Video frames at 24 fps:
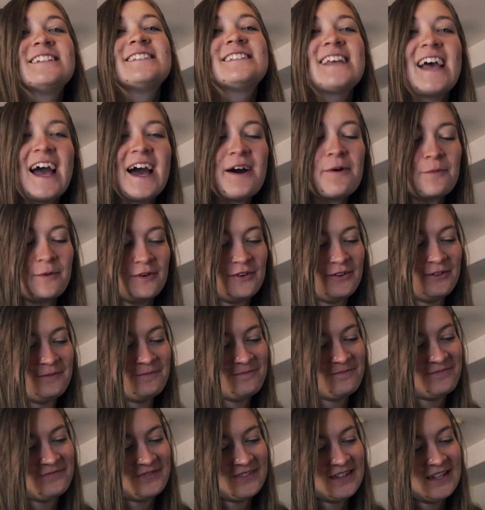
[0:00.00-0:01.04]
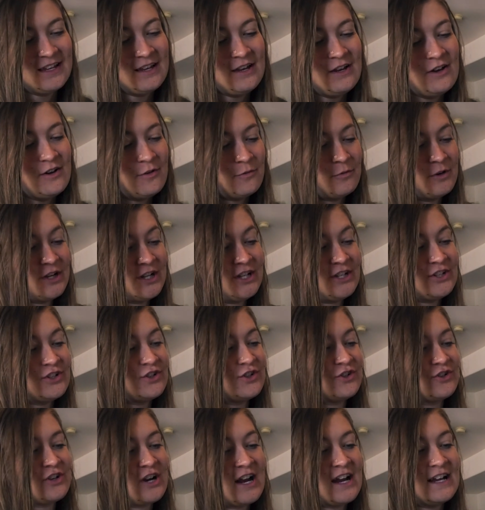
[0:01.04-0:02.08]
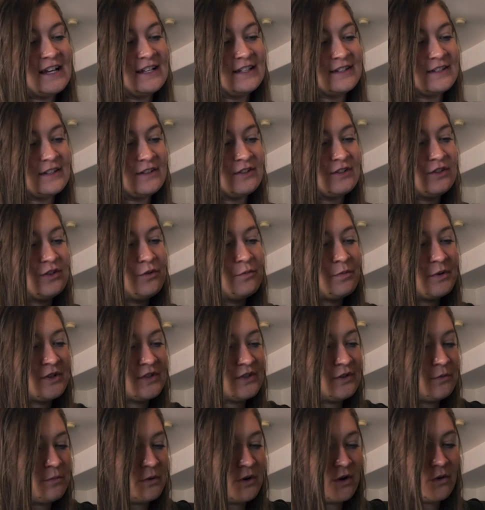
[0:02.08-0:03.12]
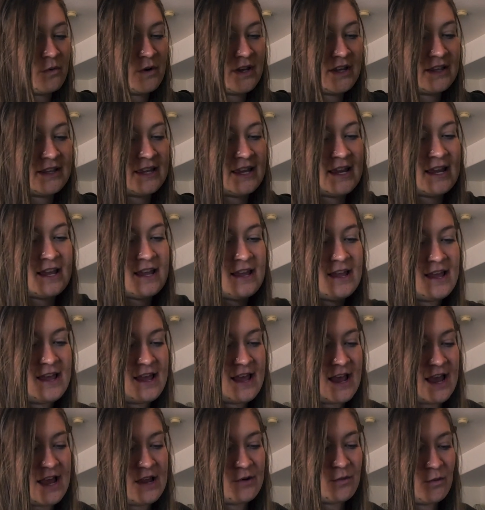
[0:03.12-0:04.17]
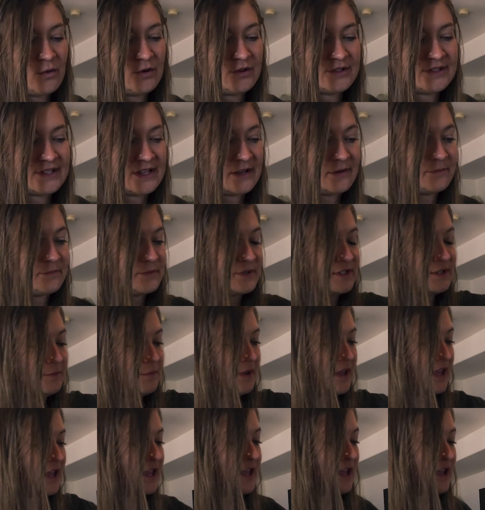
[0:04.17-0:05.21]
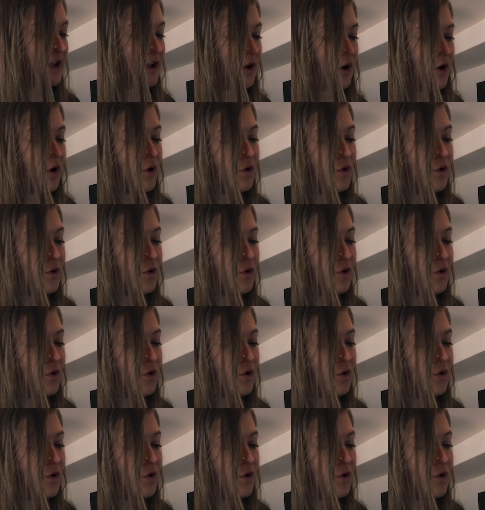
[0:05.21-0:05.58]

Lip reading: towel, which dries super quickly and rolls up to be